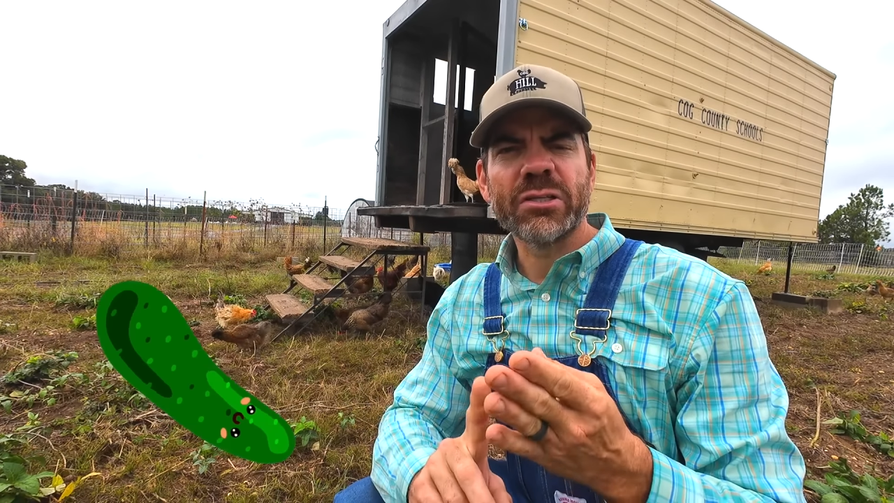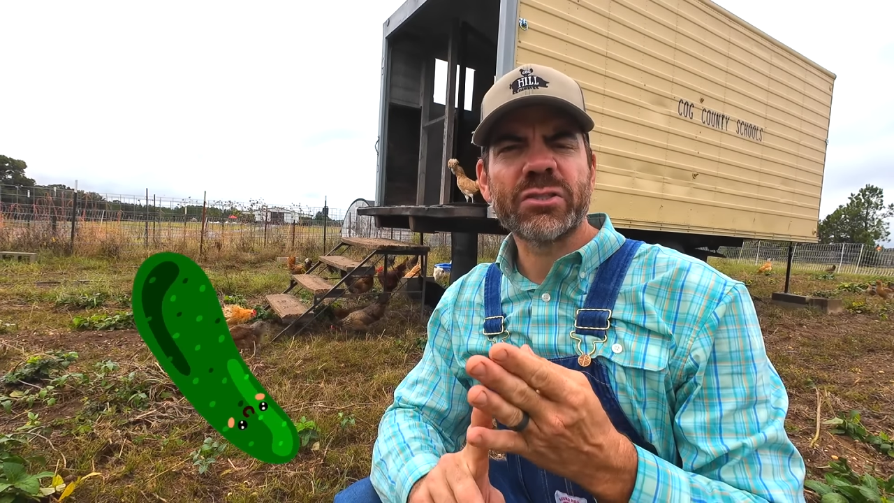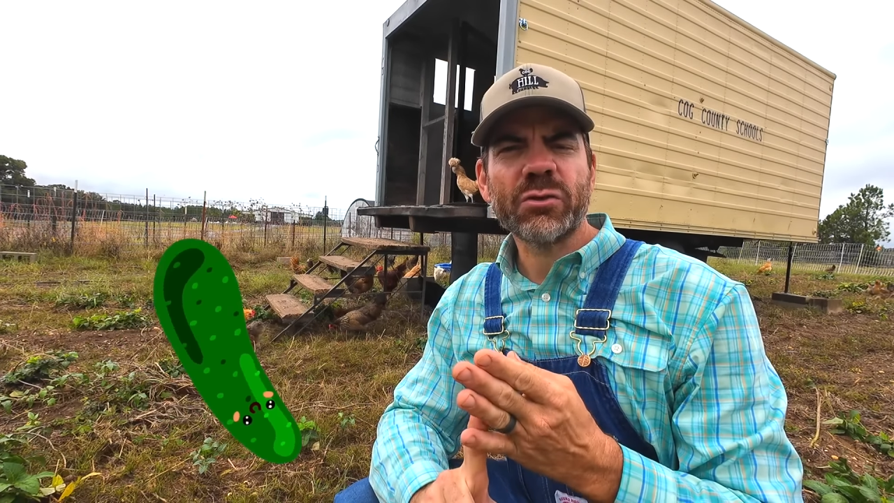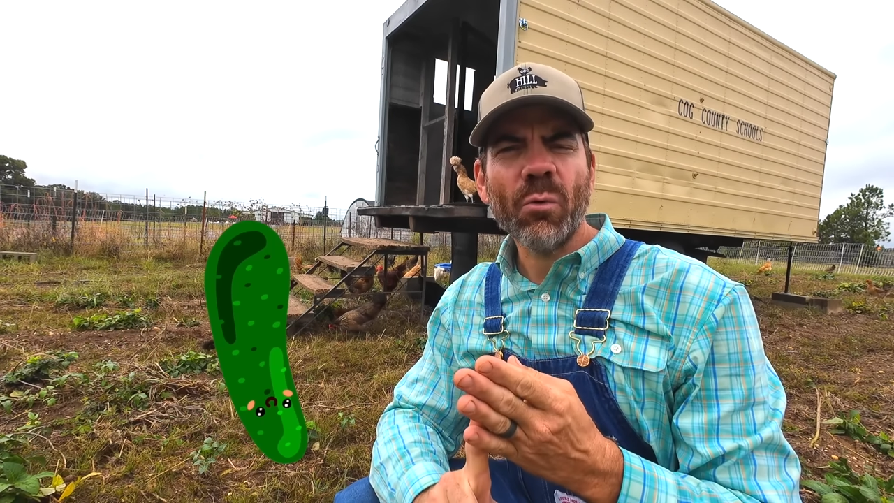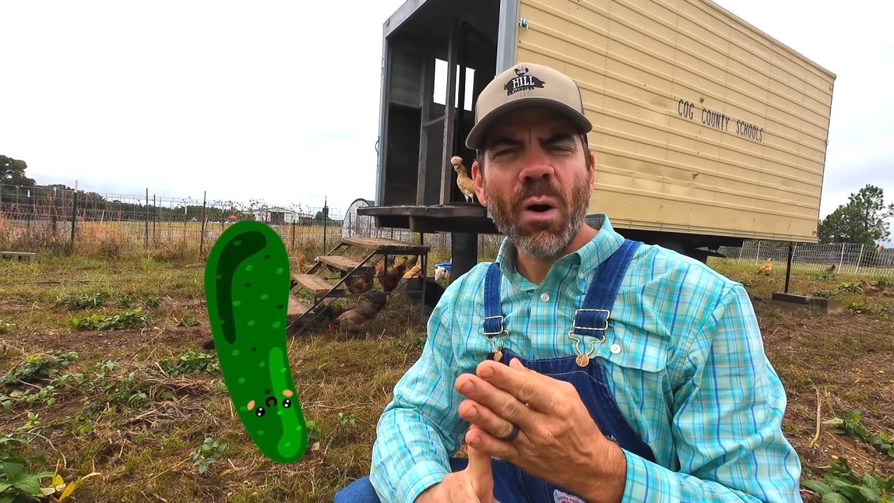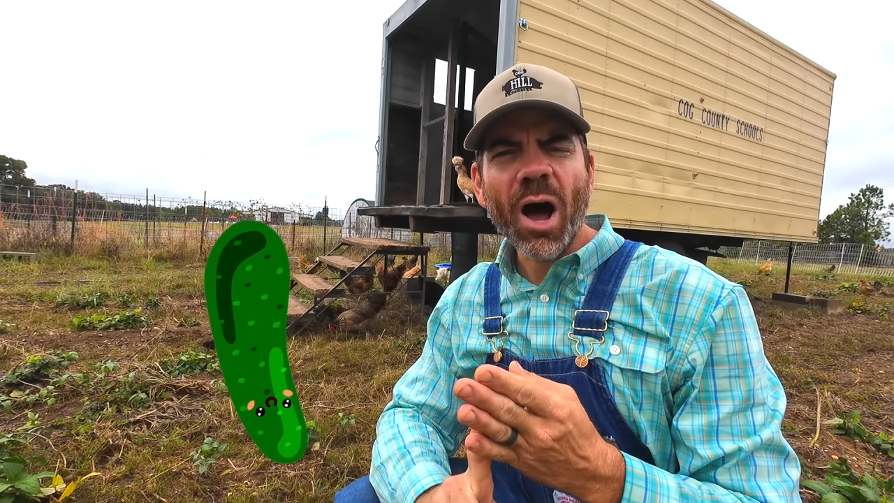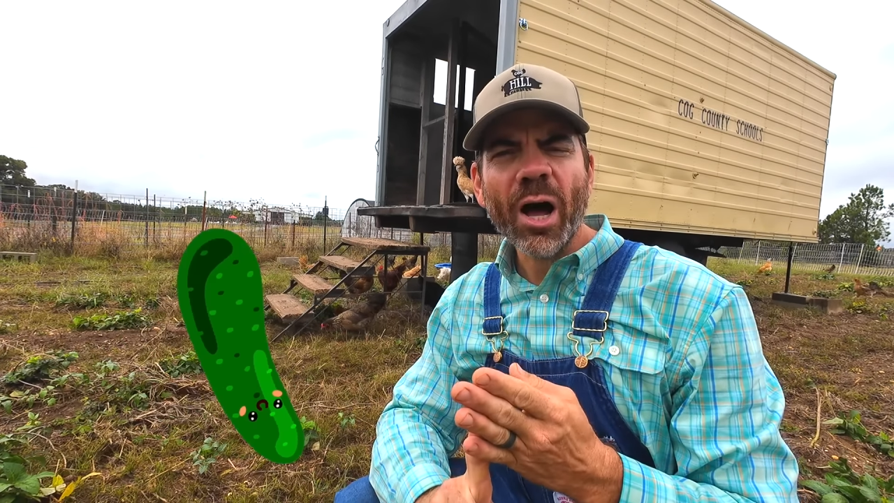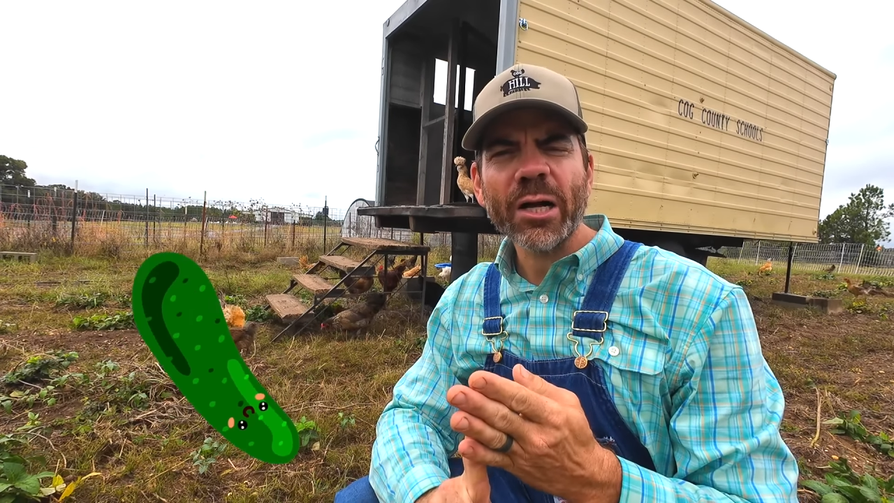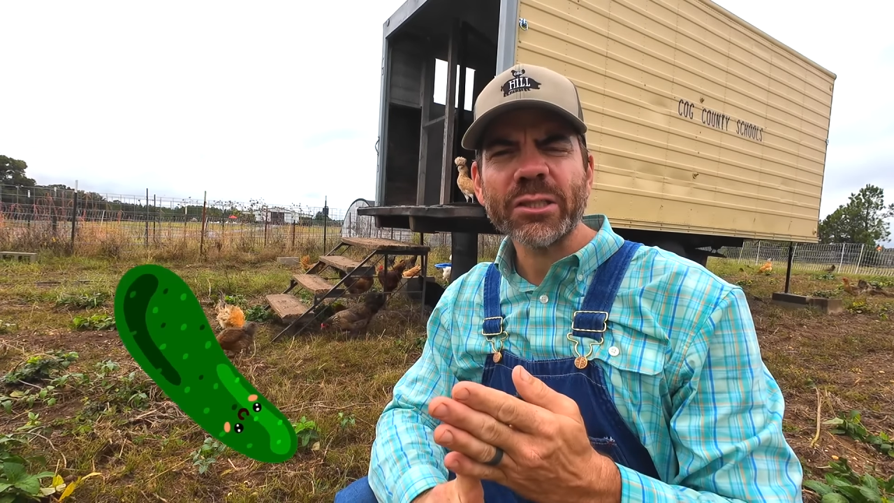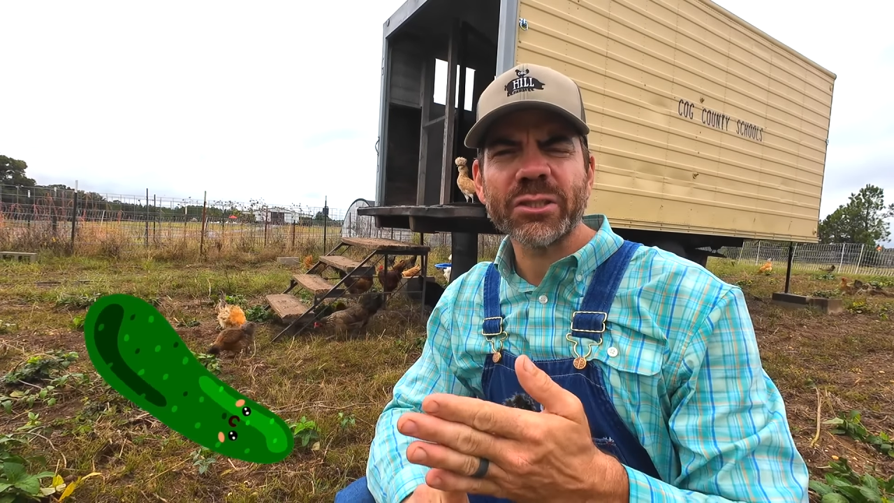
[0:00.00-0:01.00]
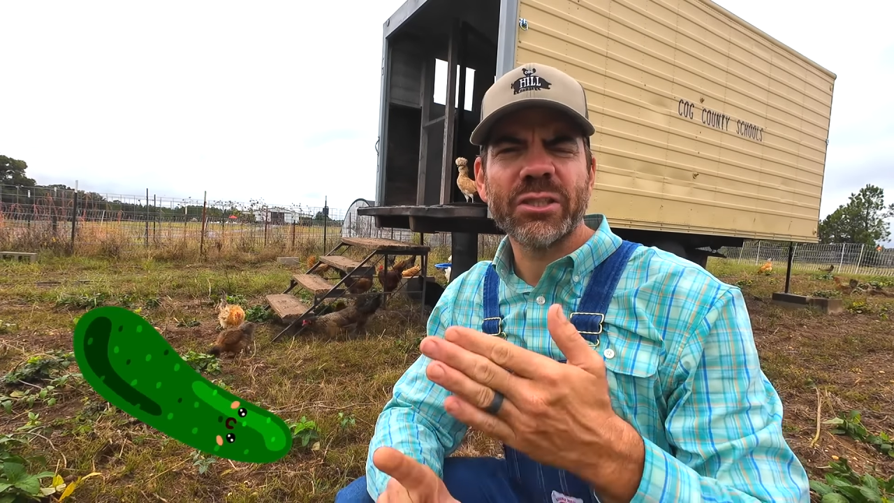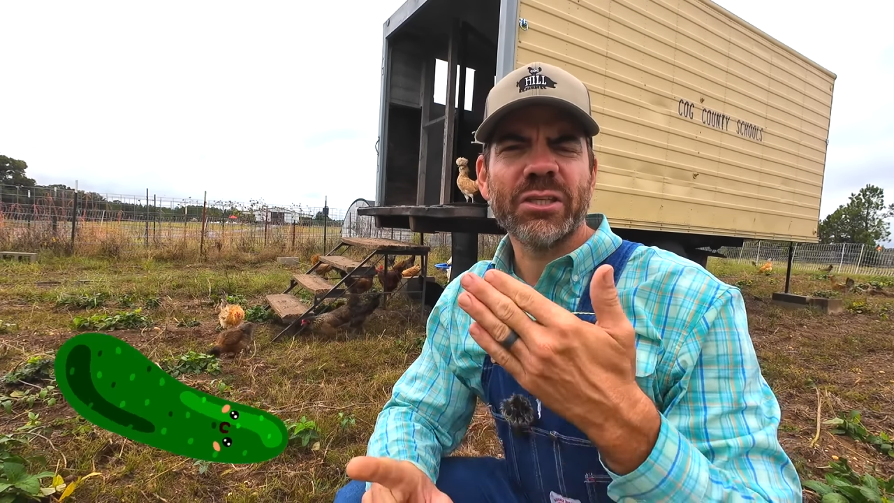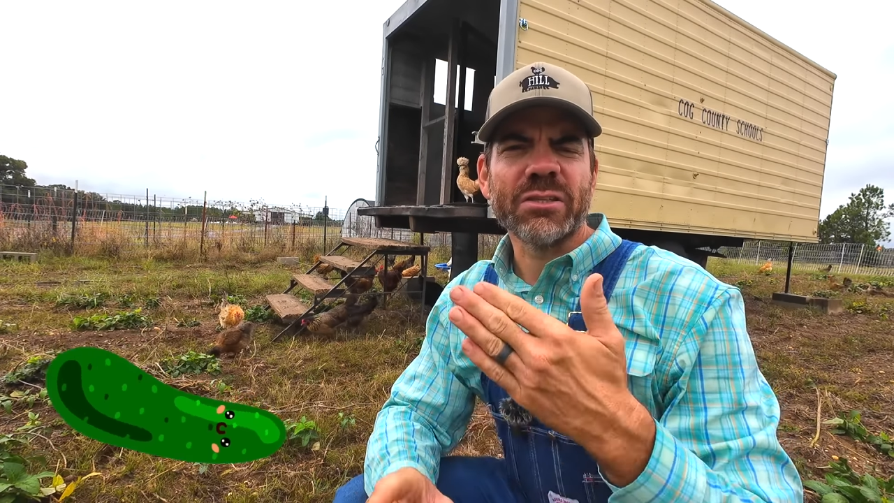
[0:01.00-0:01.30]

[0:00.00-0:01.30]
squash,